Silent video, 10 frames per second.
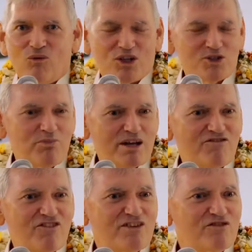What's my
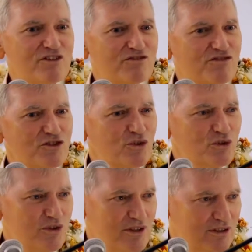favorite
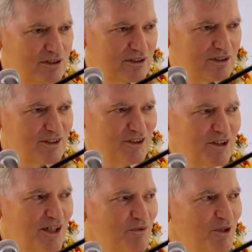food?
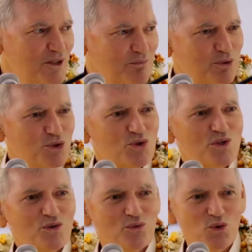Okay, we're going to put you
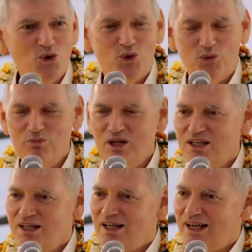in a room,
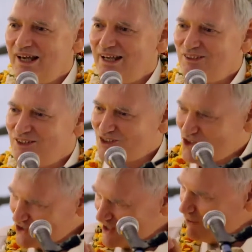and
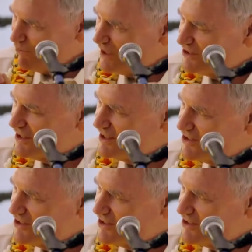just that one